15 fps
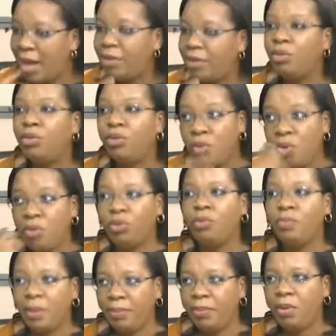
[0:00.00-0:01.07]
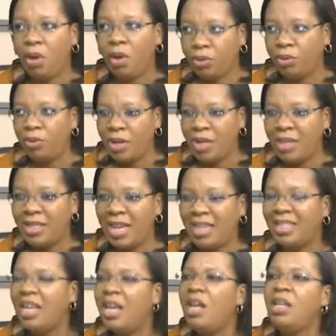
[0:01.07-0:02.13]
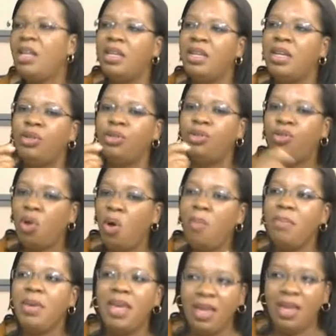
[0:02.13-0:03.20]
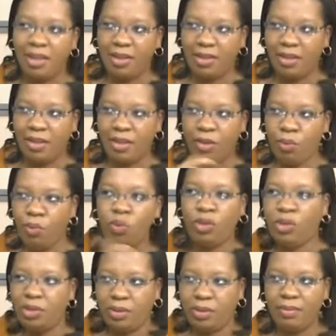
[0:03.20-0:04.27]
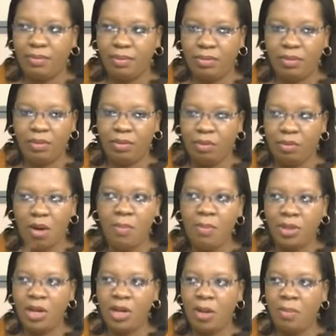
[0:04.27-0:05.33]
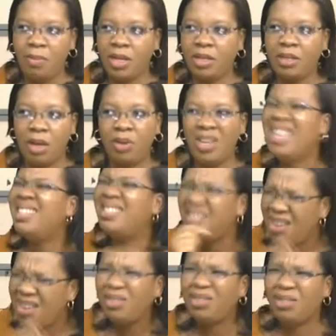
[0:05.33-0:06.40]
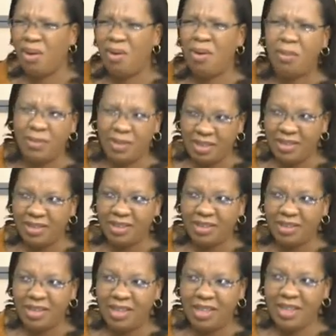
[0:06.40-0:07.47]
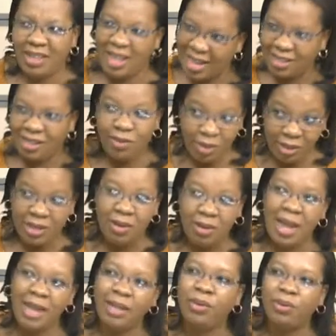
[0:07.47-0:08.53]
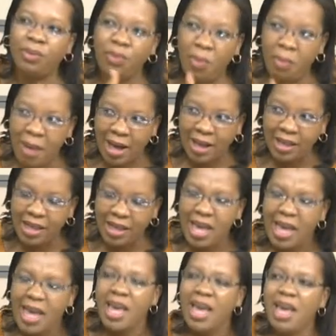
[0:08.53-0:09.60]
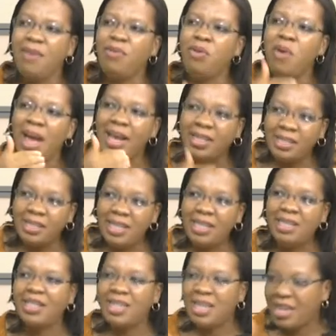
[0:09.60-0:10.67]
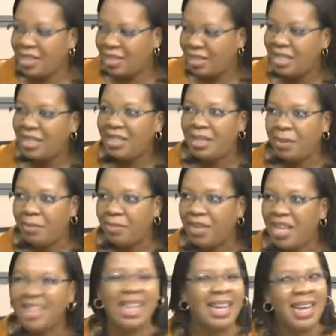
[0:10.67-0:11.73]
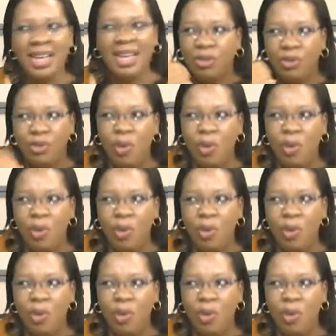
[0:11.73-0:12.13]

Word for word: to throw to people also is that show me which commissioner or minister is not corrupt. That's the question I would like to throw back. If you exist in a system that there is no